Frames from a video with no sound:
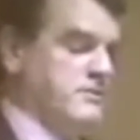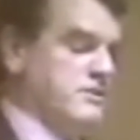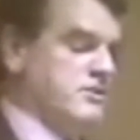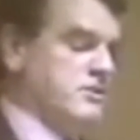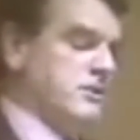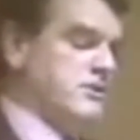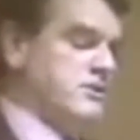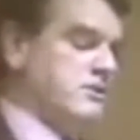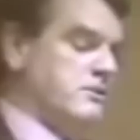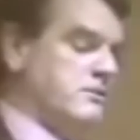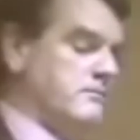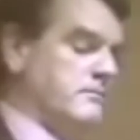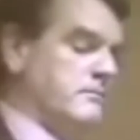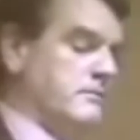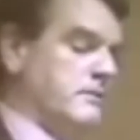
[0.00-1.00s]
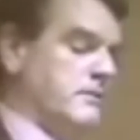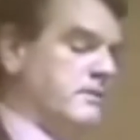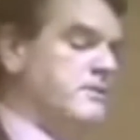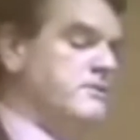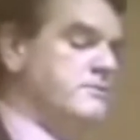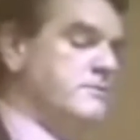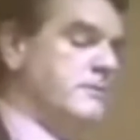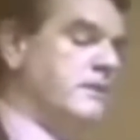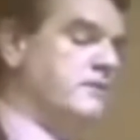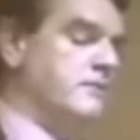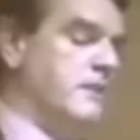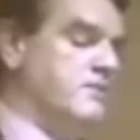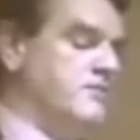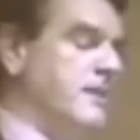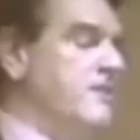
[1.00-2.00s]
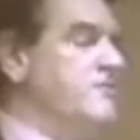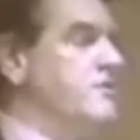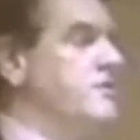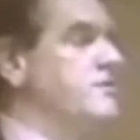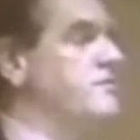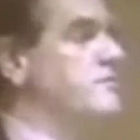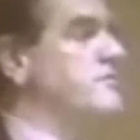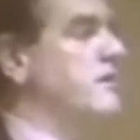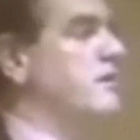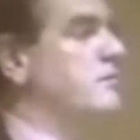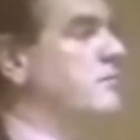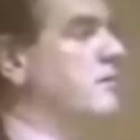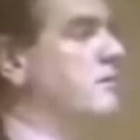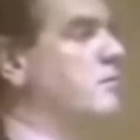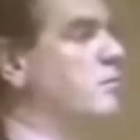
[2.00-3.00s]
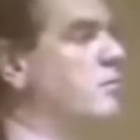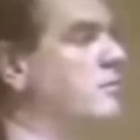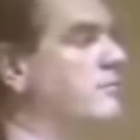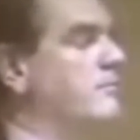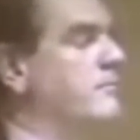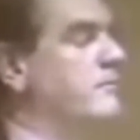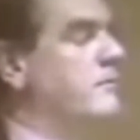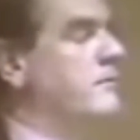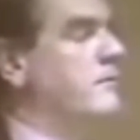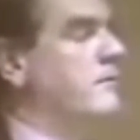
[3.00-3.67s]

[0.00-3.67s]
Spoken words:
You see, Churchill, and this was one of the great tragedies of the Second World War,